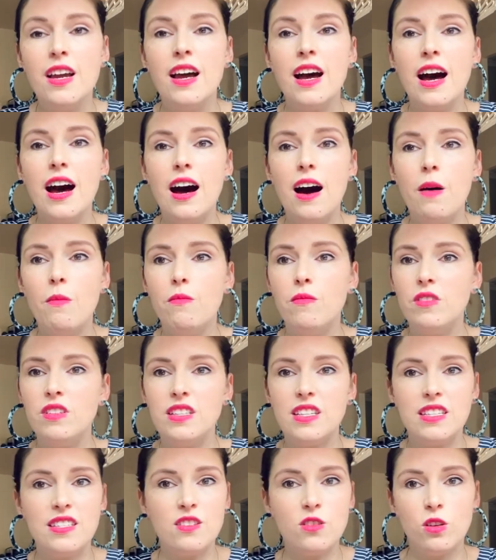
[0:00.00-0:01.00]
Um,
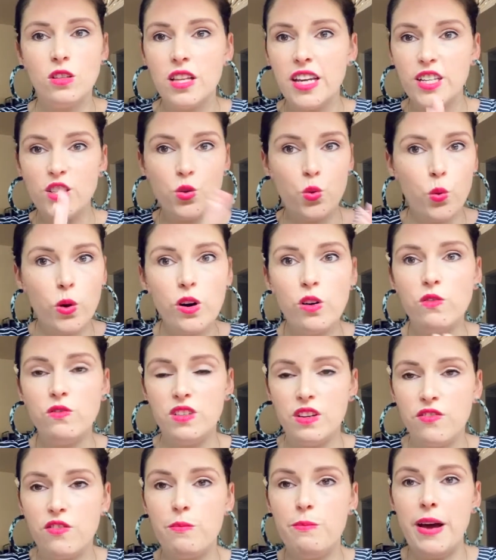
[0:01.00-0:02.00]
there's not like twelve
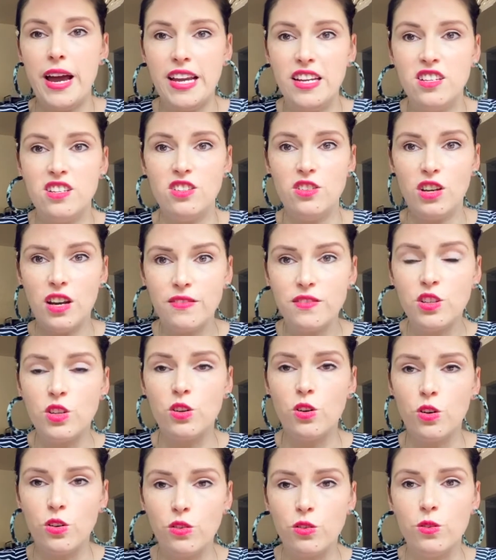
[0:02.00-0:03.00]
different pages you have to
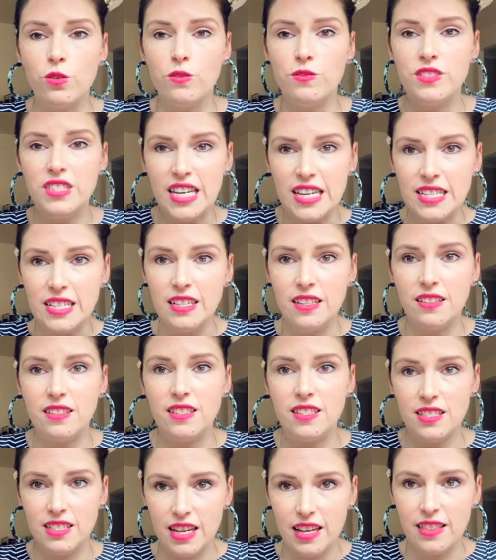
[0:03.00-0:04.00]
go through of settings
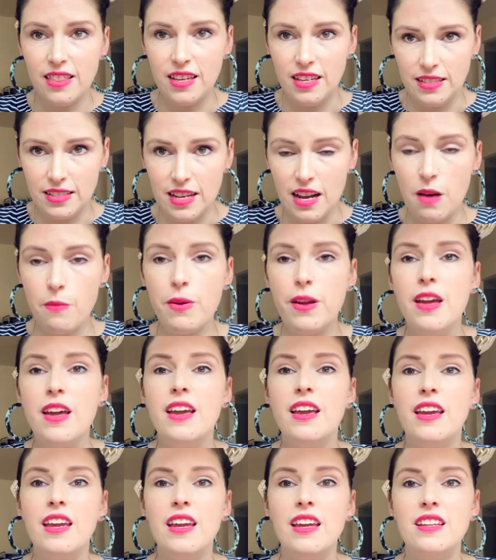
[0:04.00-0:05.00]
to set things up.
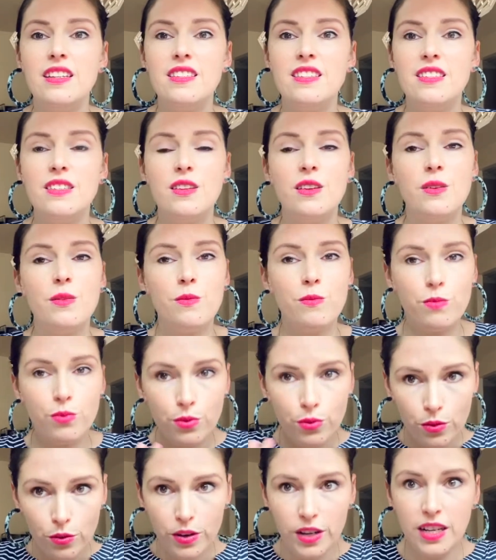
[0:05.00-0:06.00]
It's
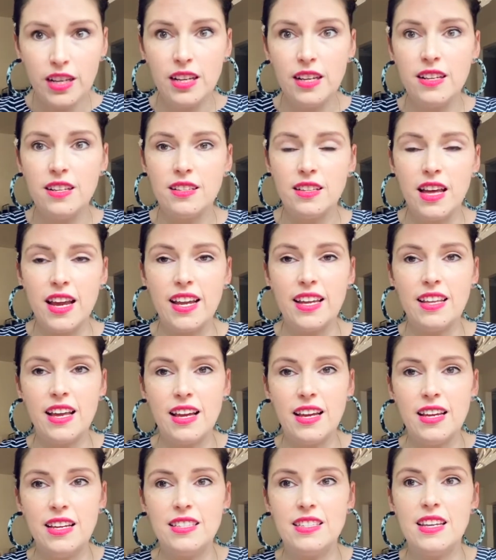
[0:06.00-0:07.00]
pretty, like
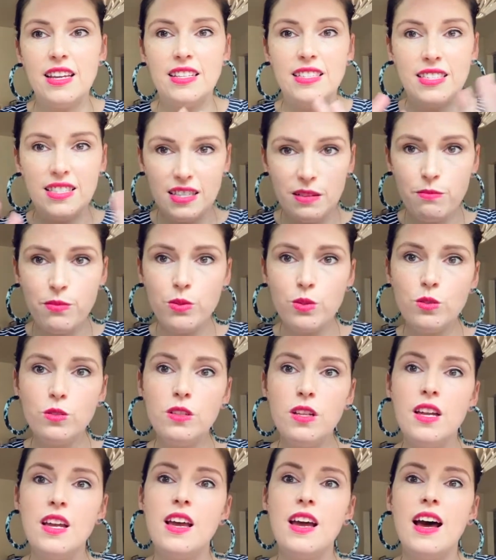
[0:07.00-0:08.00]
it's, it's simple
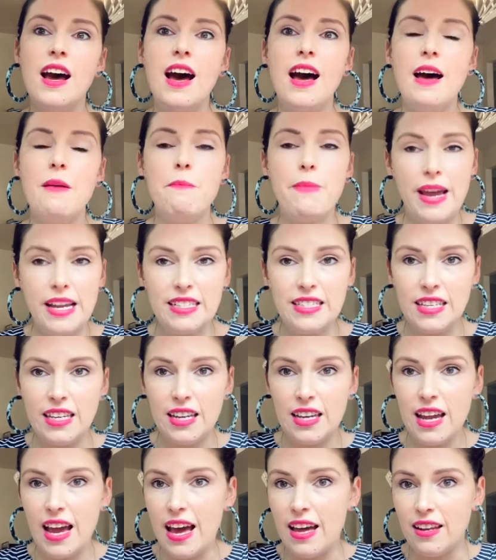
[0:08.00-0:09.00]
and
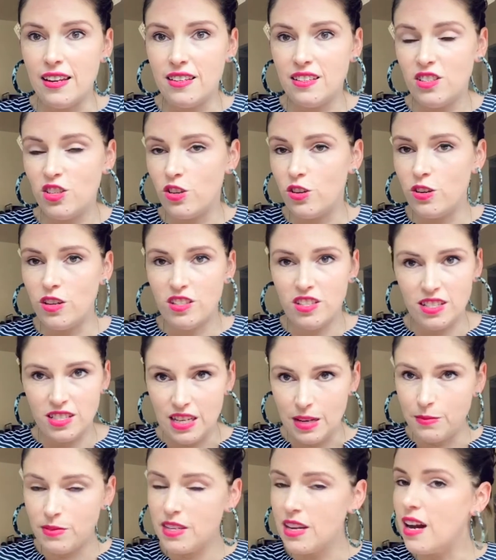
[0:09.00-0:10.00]
basic, and, you know, it just
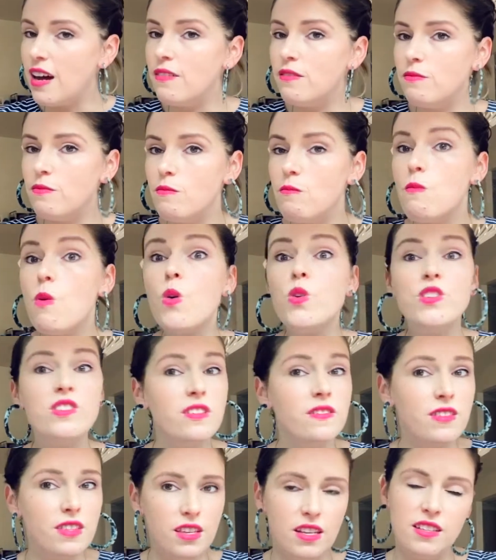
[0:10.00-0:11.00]
seems to have most
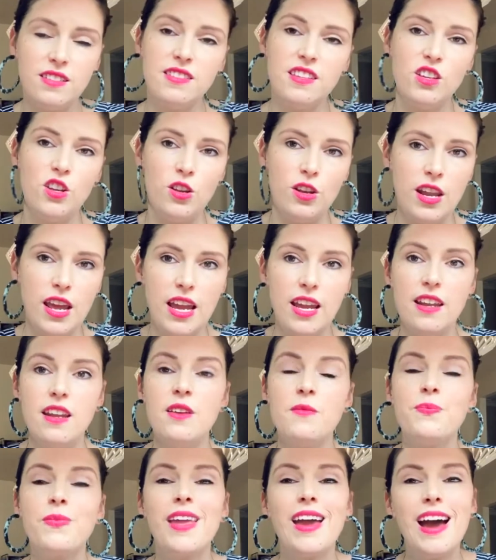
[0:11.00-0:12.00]
of the things that you need.
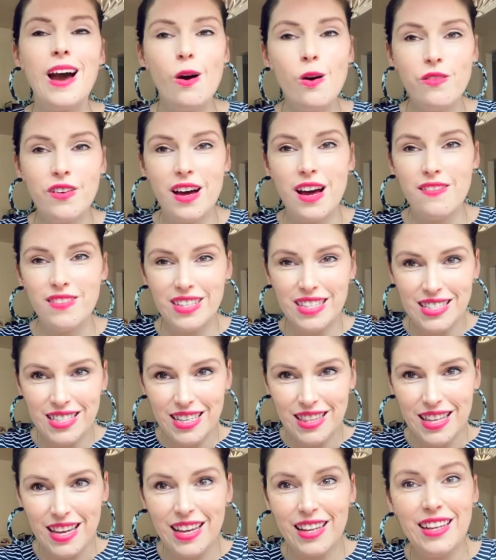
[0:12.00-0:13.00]
However, having
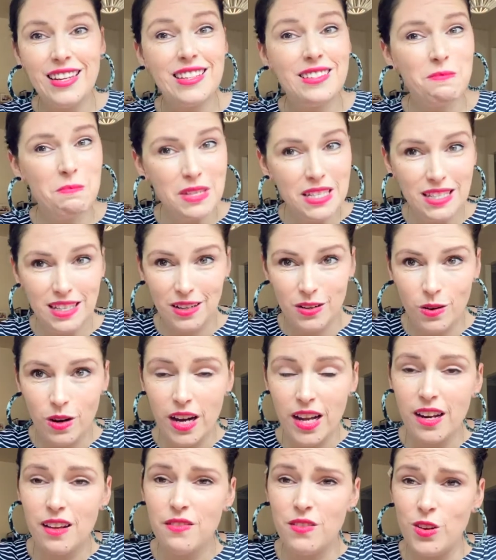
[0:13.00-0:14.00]
said that, it is missing
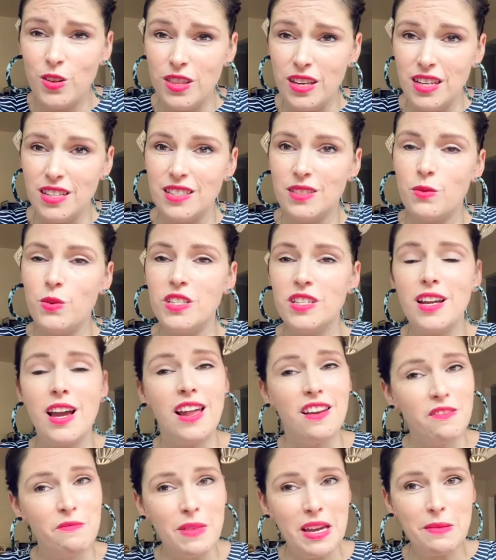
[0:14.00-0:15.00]
quite a few things, which kind
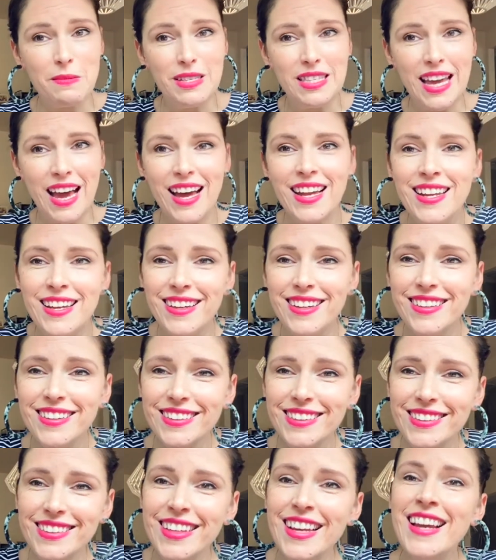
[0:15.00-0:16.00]
of make me sad
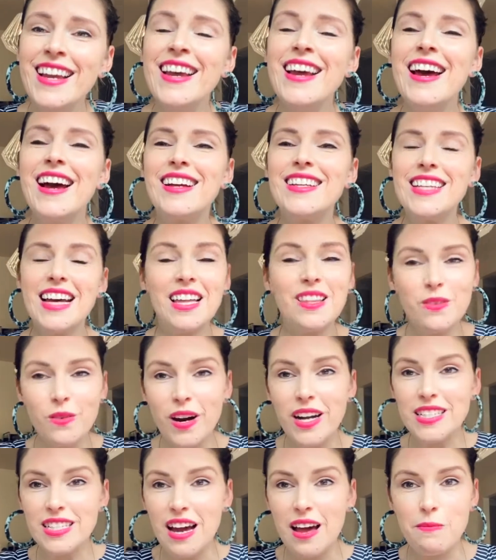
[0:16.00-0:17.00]
because
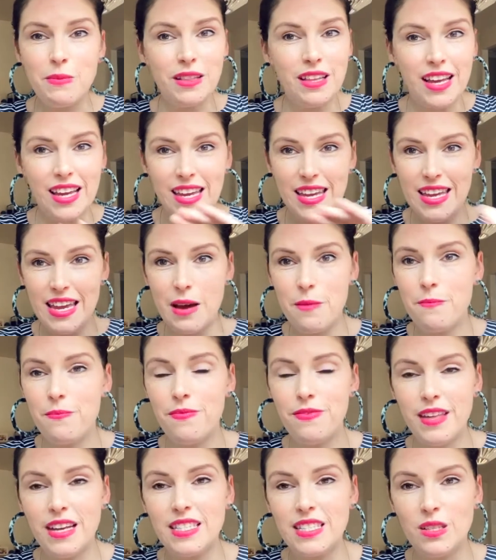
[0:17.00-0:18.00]
otherwise I'd be like, yep,
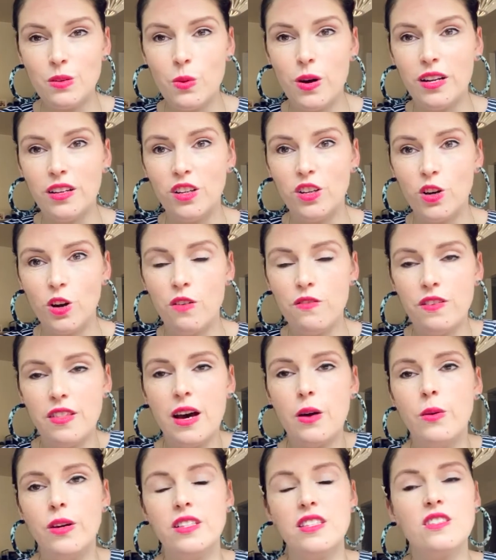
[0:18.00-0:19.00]
that's the one, go for that
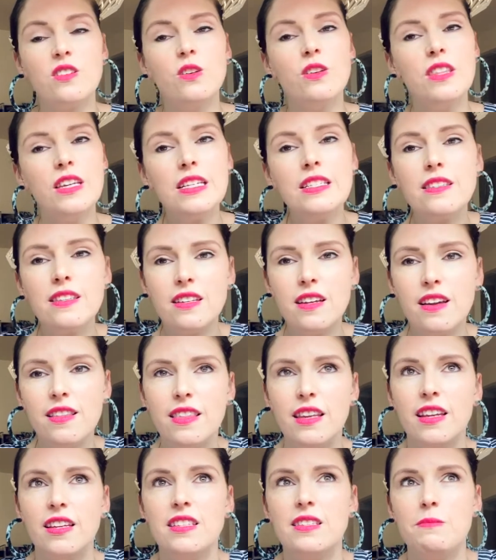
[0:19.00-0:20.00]
one. So things that I
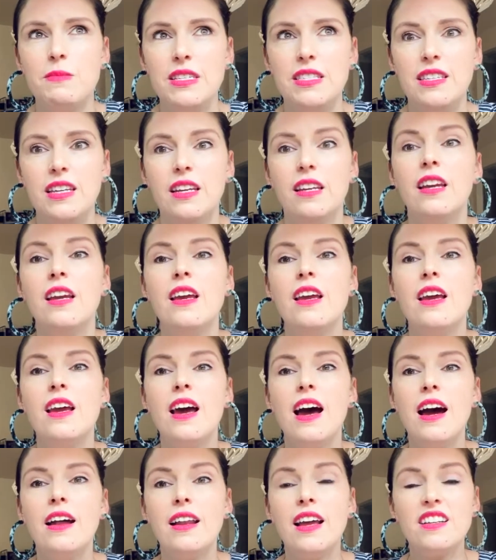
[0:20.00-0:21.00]
think is missing,
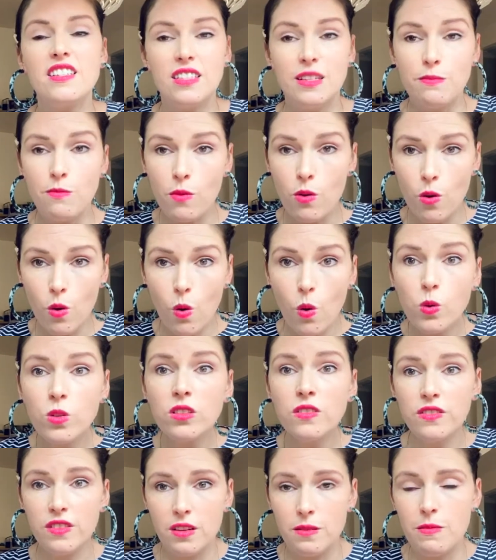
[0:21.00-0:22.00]
and actually all
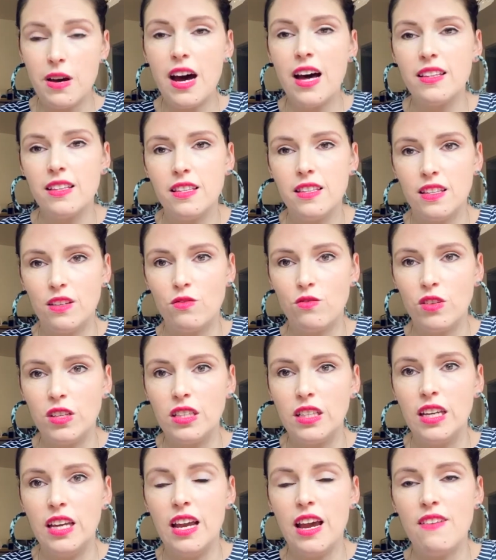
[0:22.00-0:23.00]
of them other than
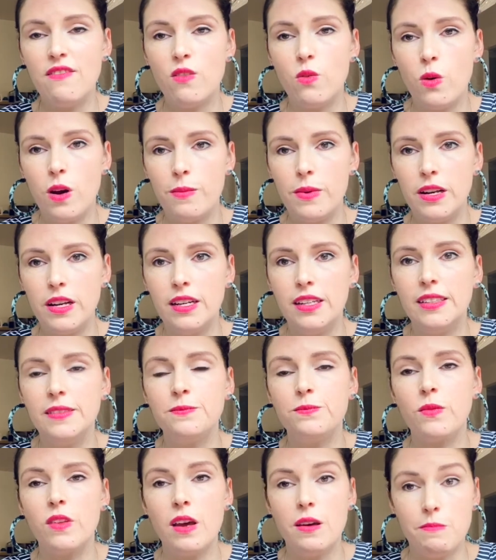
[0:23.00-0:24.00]
really EverWebinar
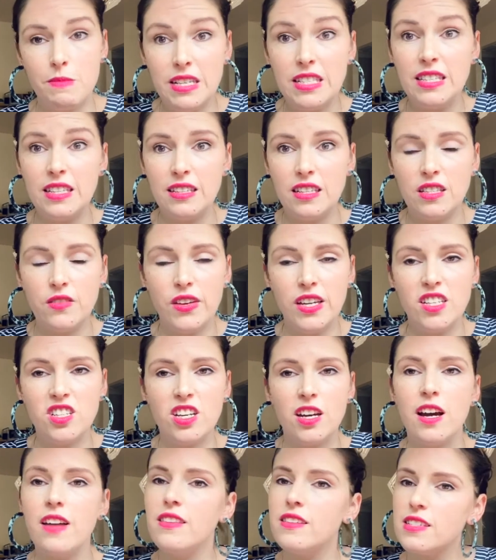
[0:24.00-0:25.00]
are missing this feature.
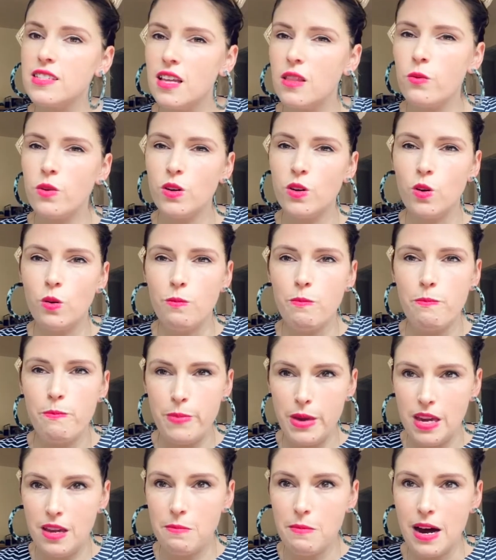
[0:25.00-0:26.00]
And there's another one called
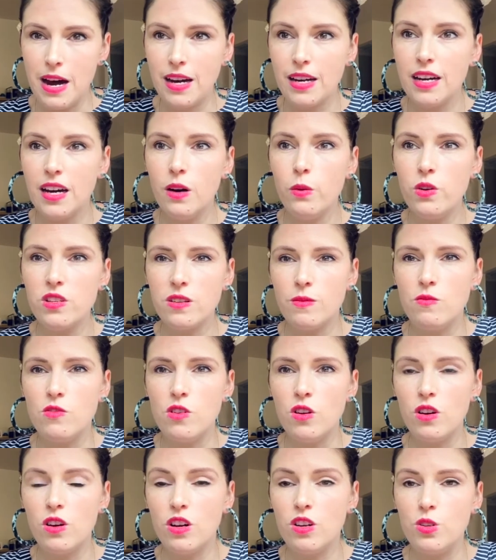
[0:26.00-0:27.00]
Big Marker, which I'm
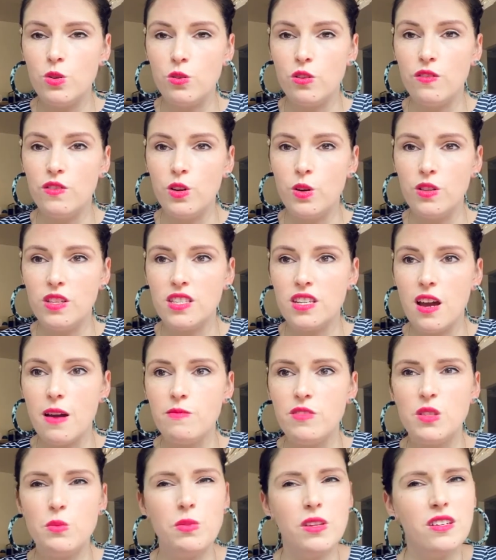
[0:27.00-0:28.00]
not going to do a review on this time
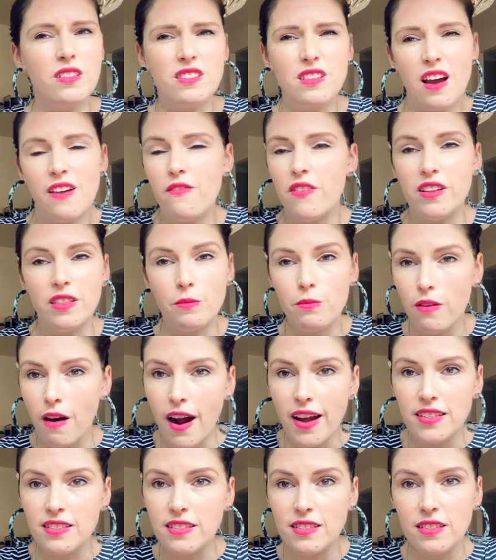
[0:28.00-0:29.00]
just because I find the
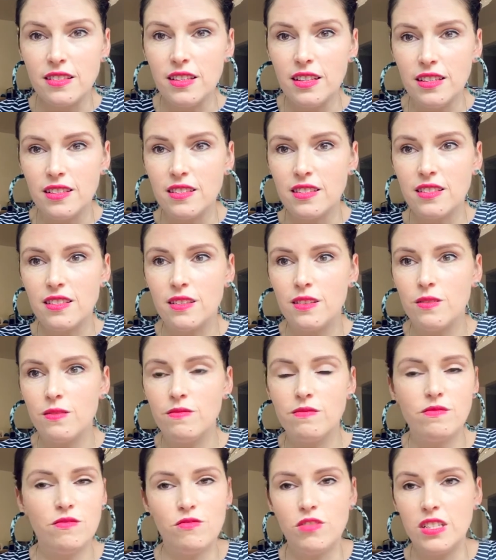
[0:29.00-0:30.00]
price is
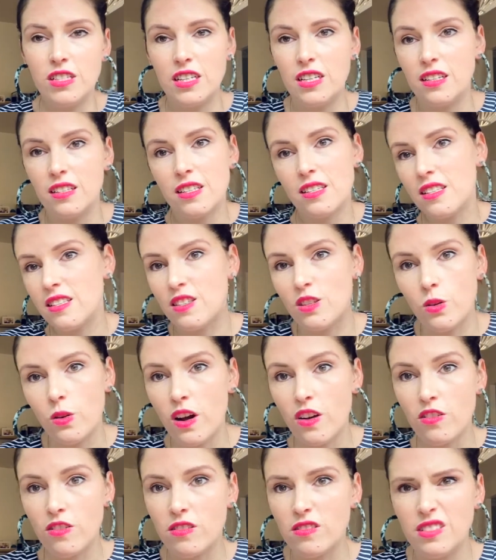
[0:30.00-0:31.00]
ridiculous. It's two
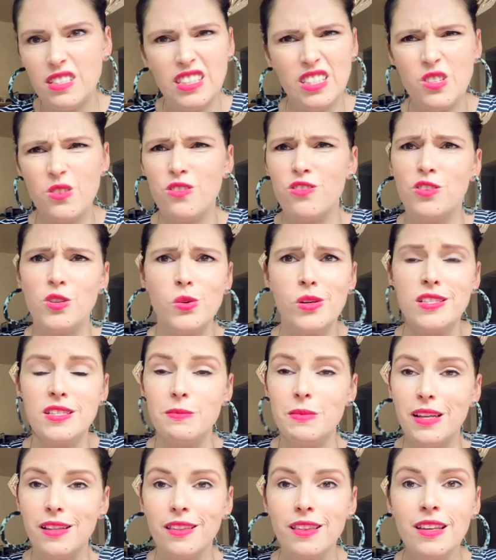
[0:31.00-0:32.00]
hundred, nearly two hundred U S a
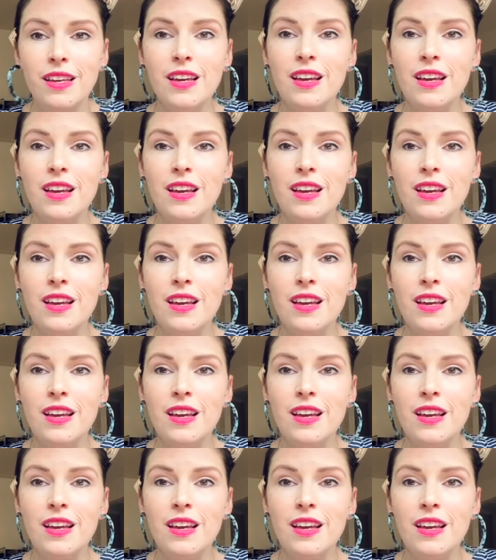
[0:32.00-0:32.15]
month.